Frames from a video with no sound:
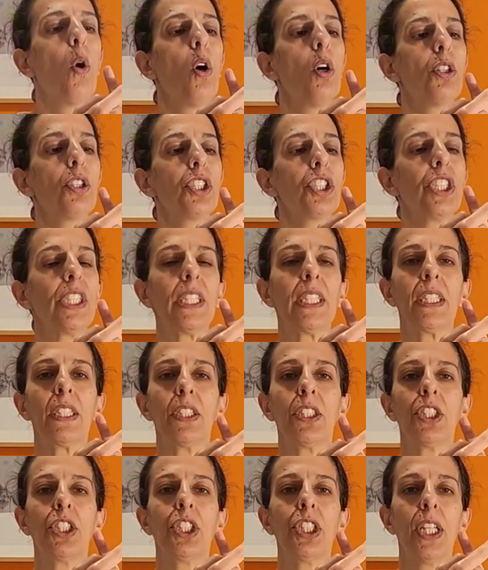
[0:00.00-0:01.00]

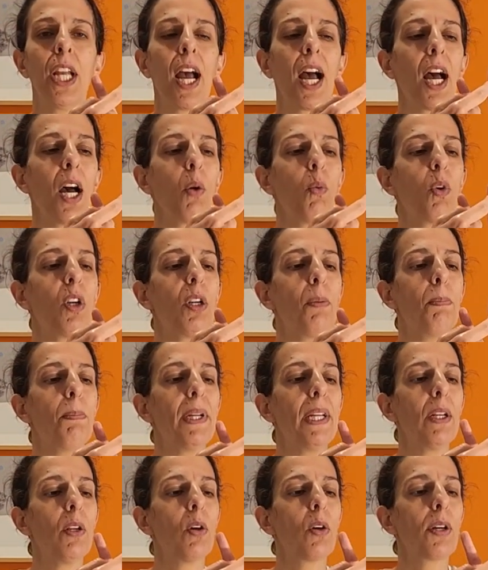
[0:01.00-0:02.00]
Huoxing Xia will
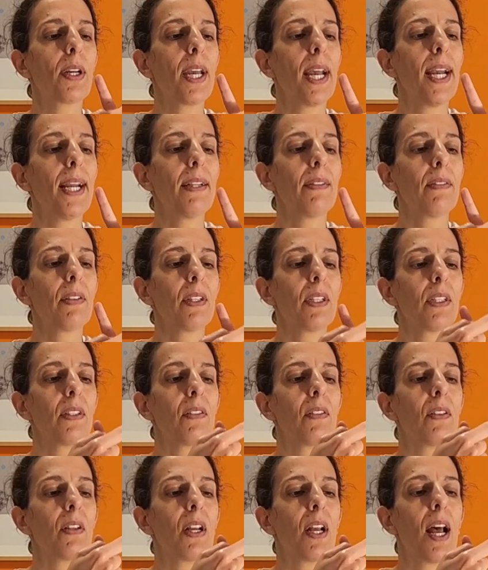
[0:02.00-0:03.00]
be
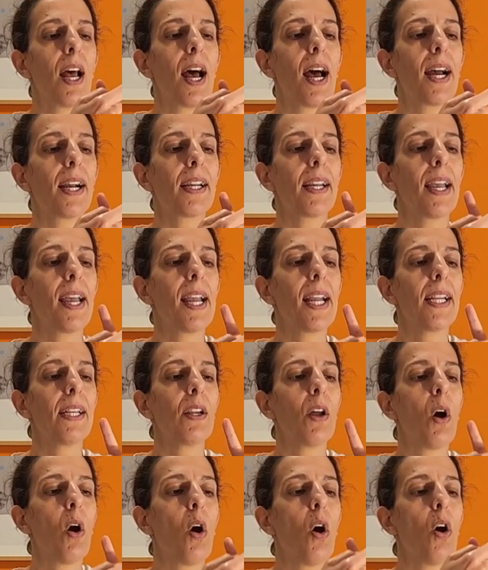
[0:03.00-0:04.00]
located
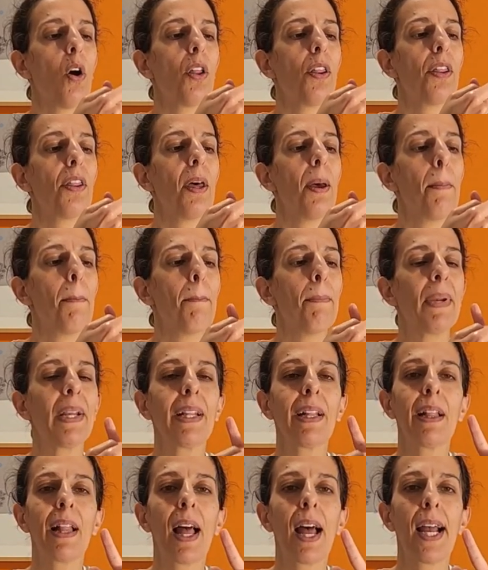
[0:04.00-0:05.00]
again on the
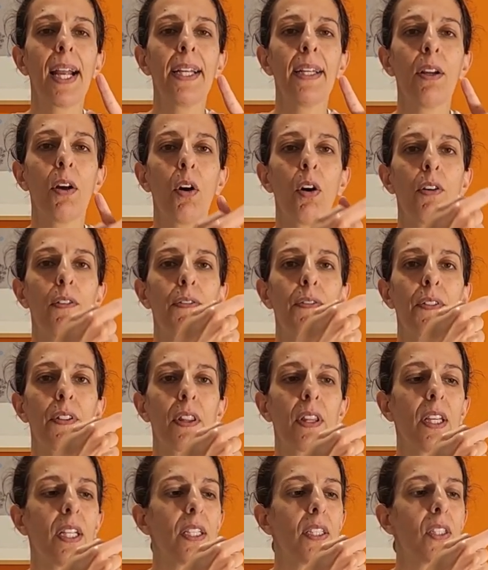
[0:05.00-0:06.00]
midline
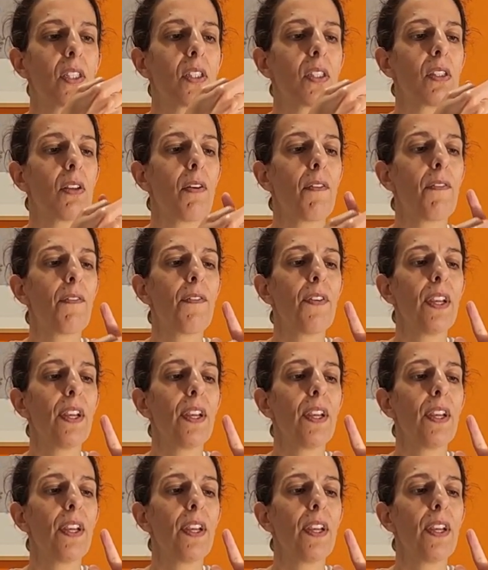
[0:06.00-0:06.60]
of this